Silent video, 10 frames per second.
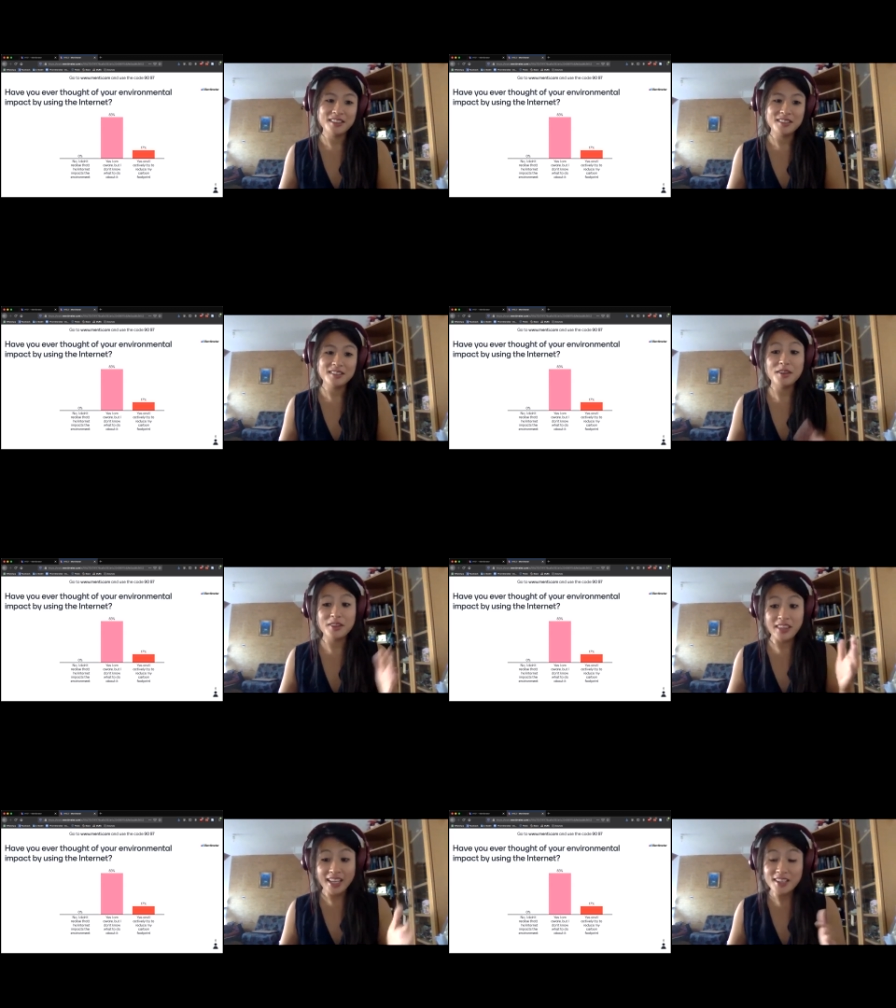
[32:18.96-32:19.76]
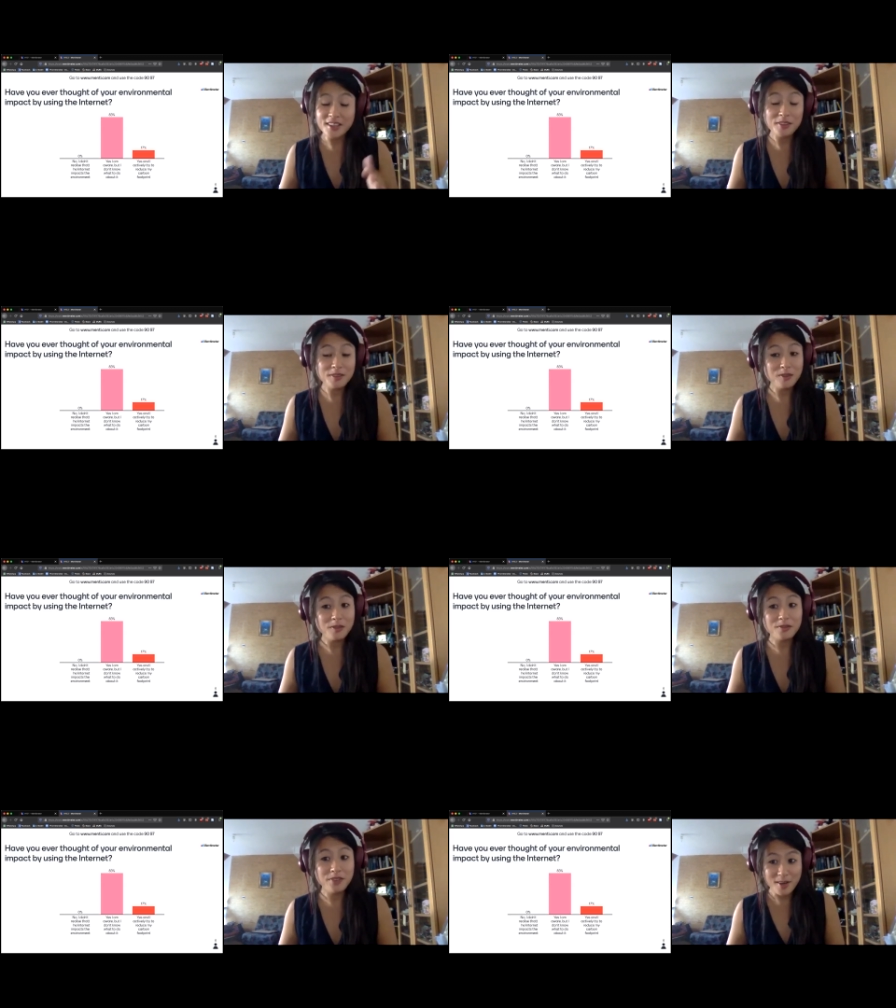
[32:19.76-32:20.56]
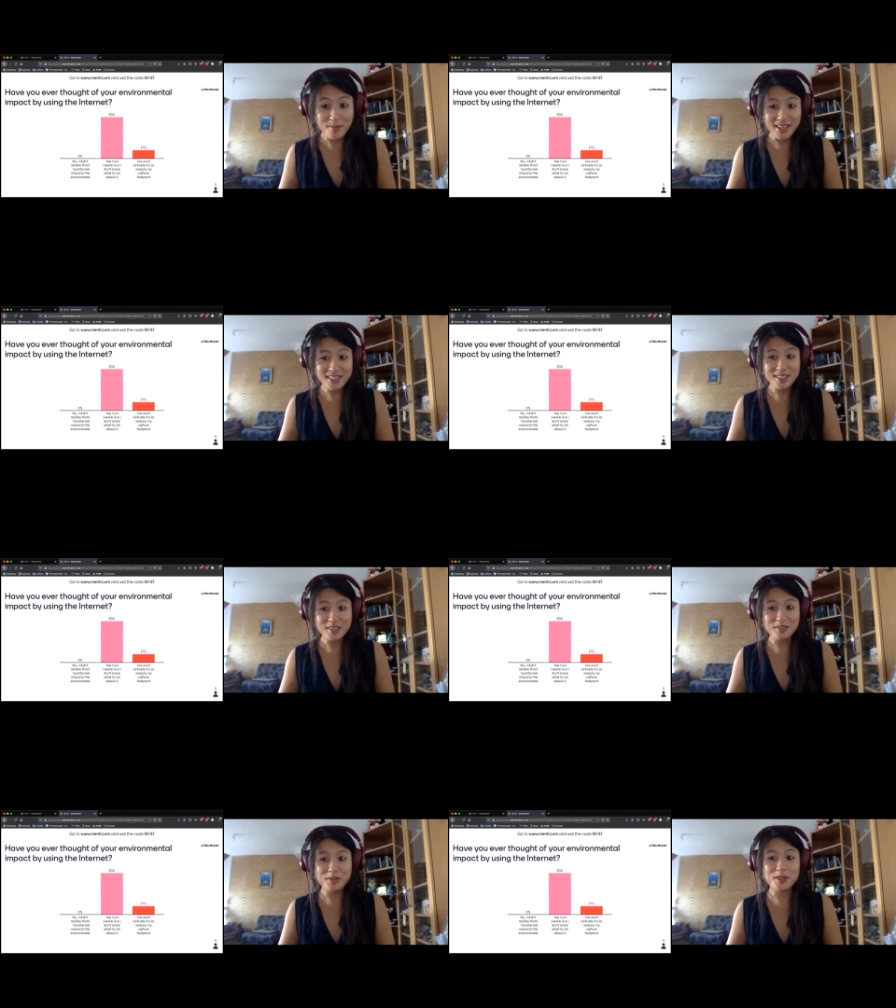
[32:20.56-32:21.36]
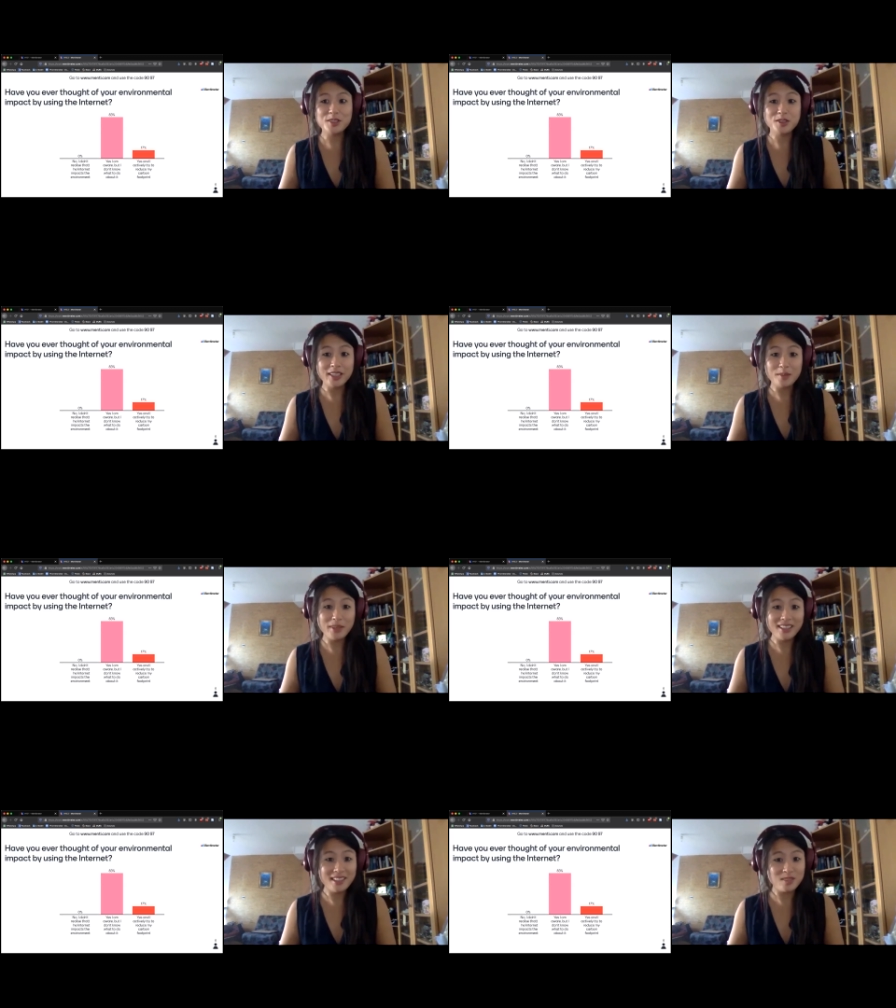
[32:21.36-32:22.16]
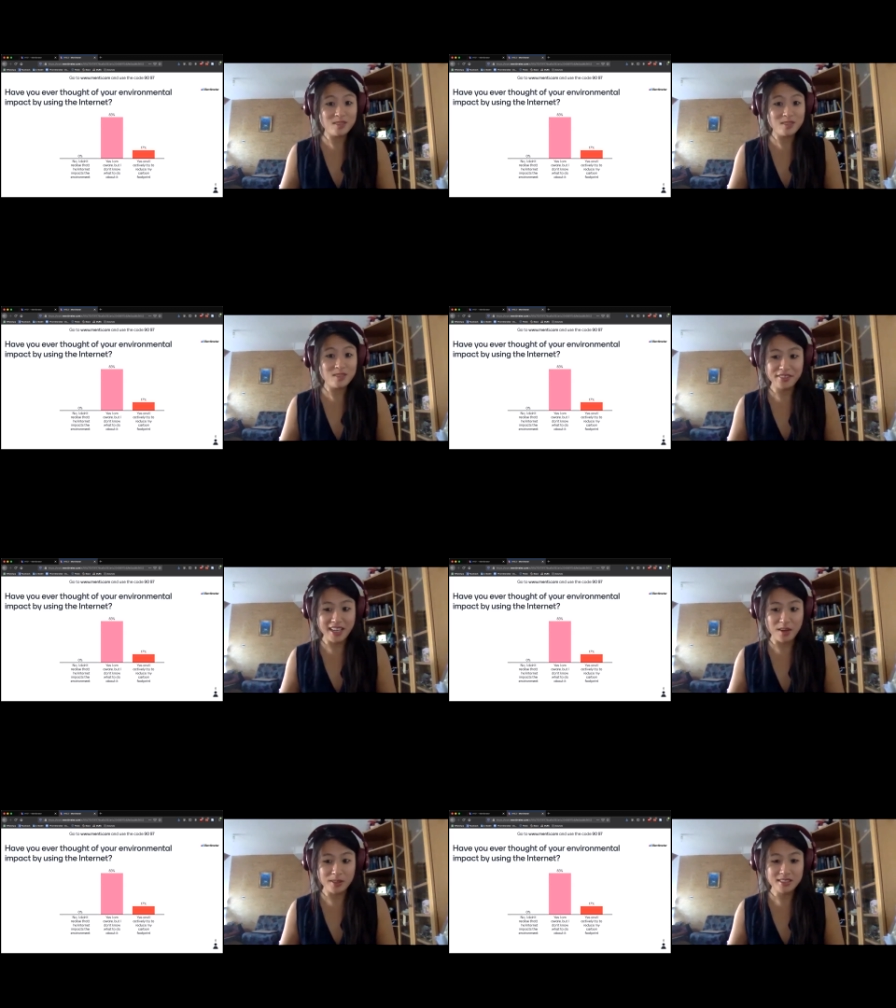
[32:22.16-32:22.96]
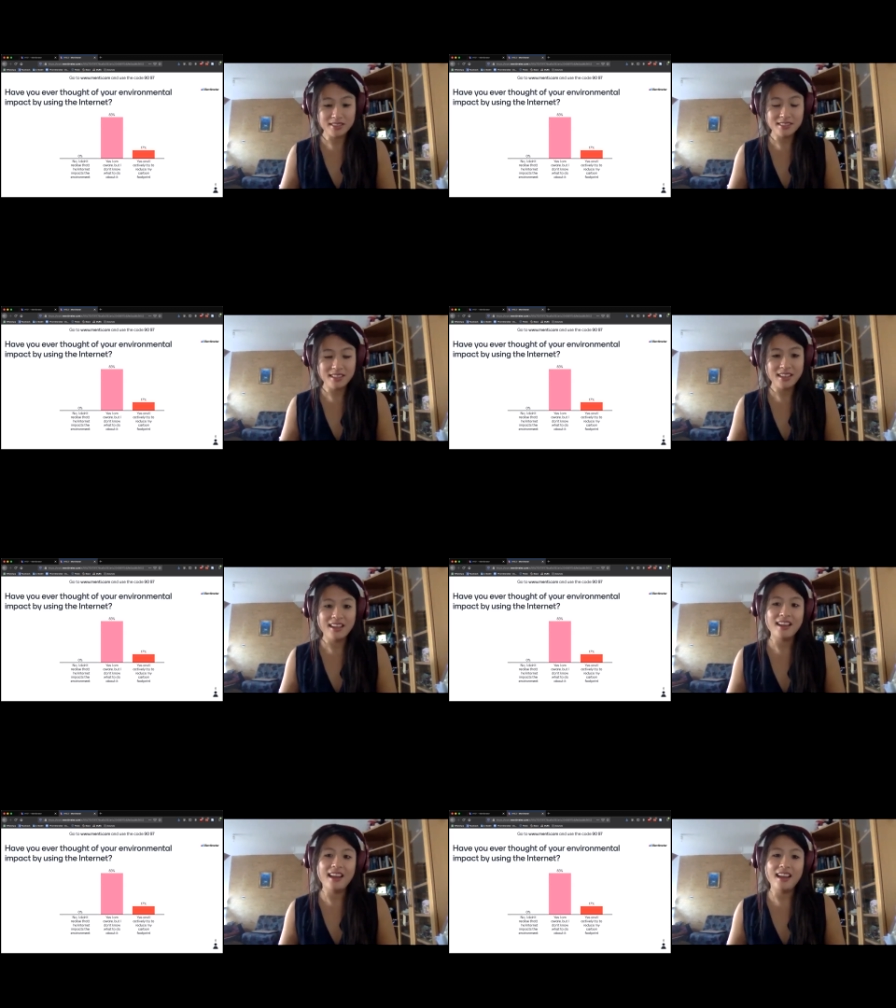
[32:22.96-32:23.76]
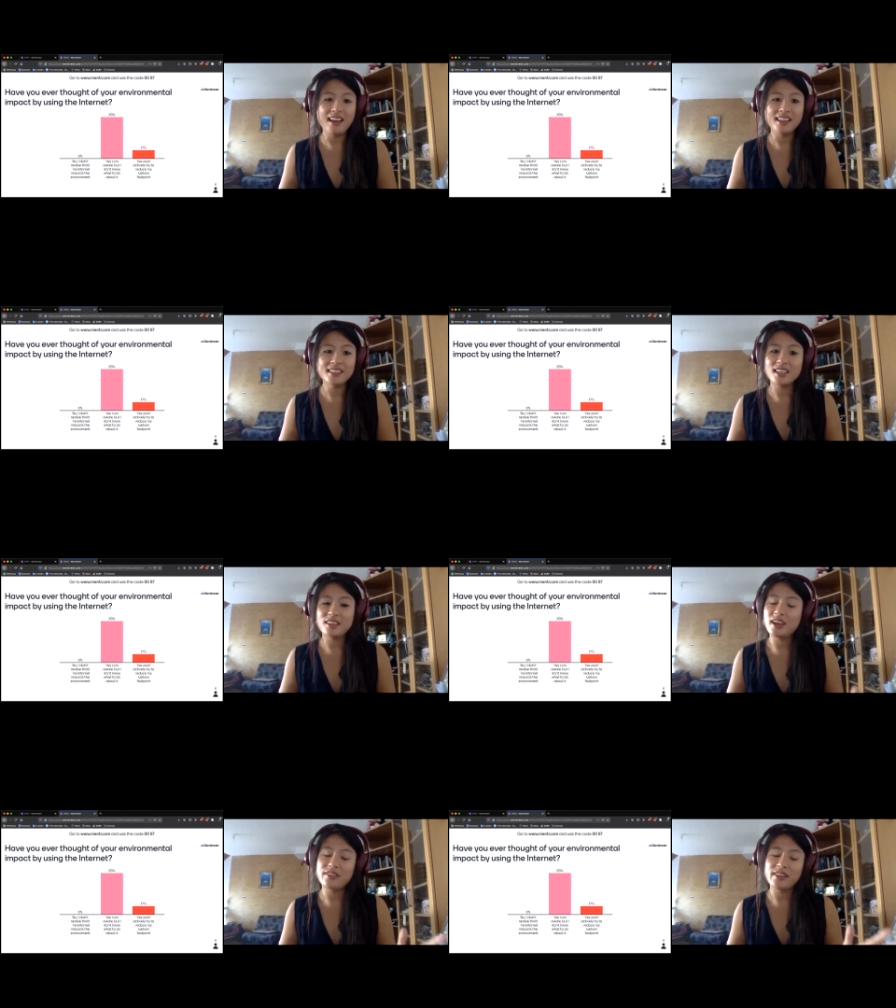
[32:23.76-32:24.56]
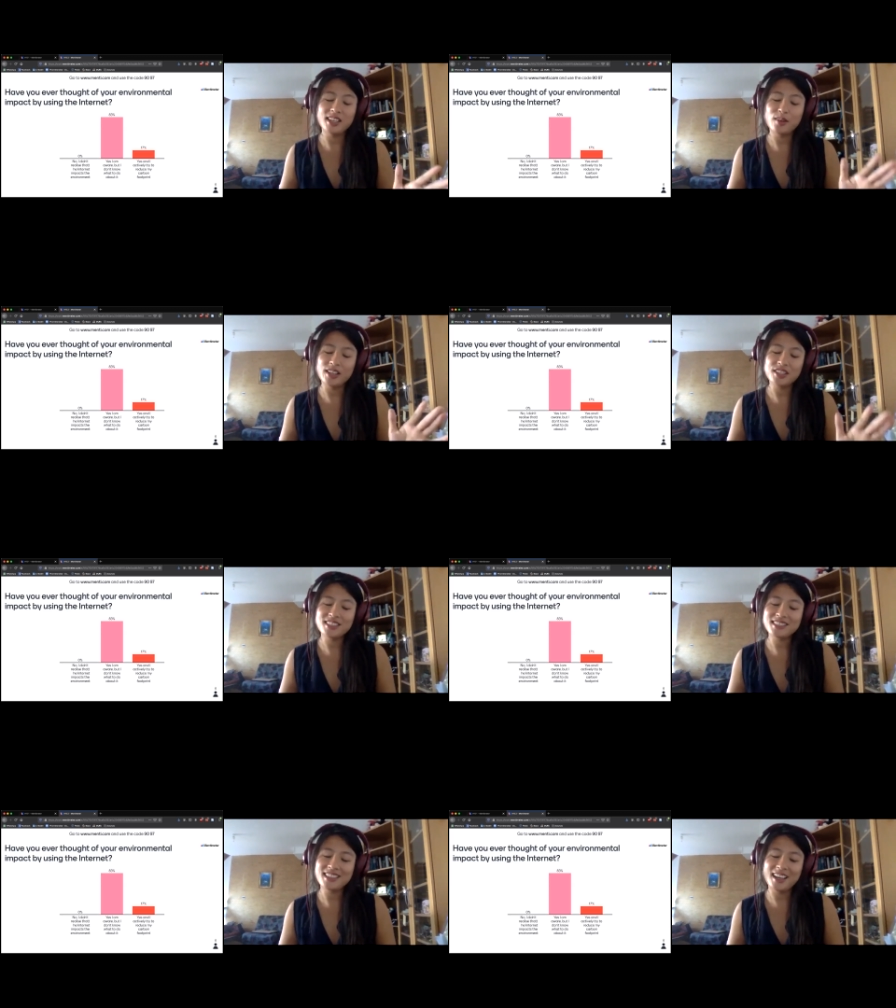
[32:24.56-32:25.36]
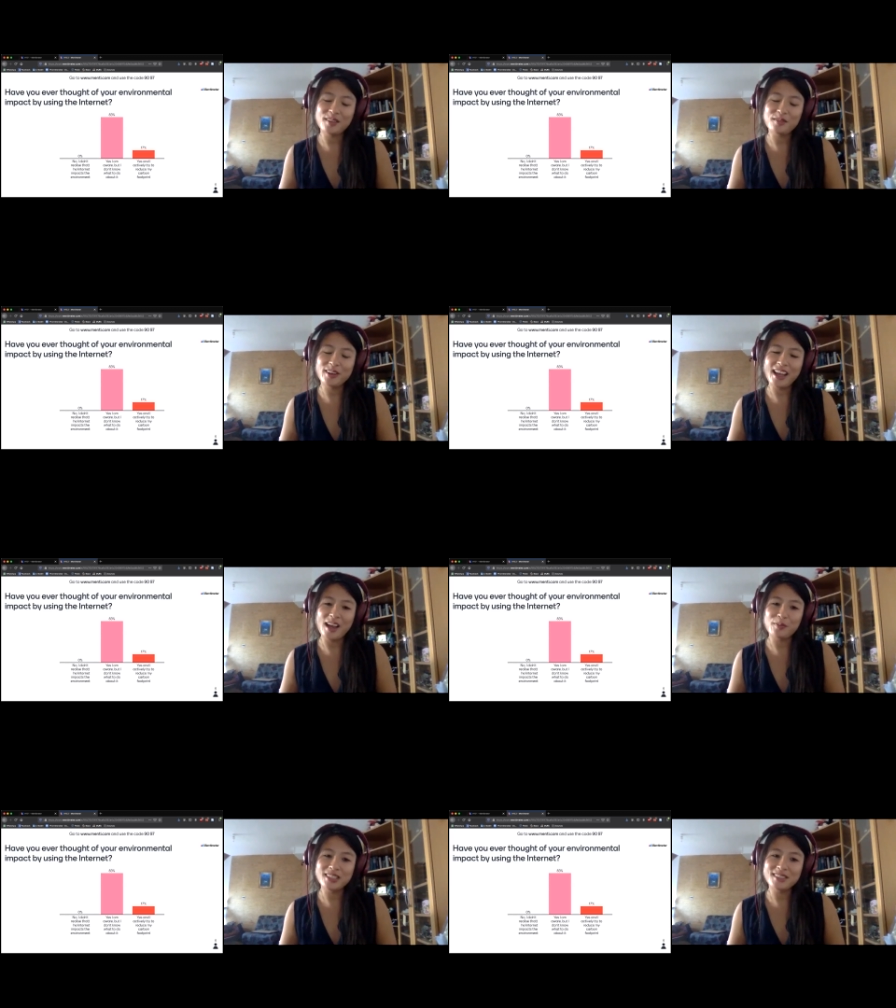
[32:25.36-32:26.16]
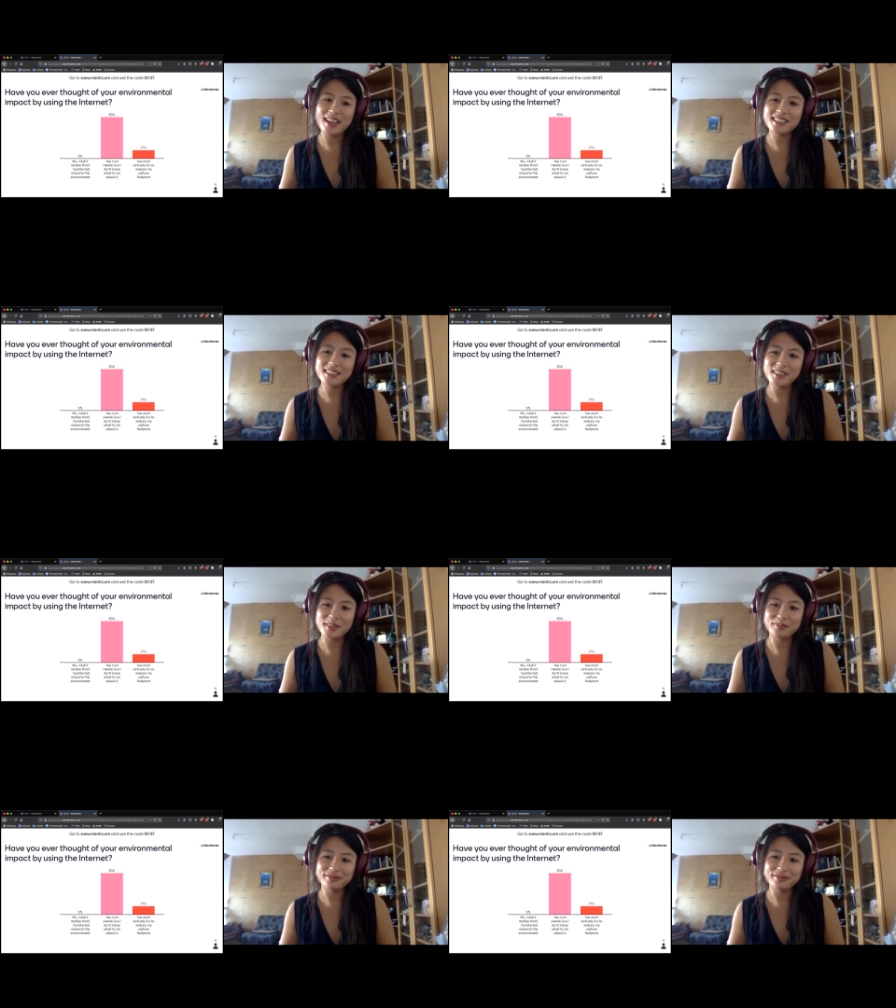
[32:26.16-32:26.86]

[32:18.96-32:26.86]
So thank you very much for joining me this past half an hour. And if you have any questions, I am very happy to answer them.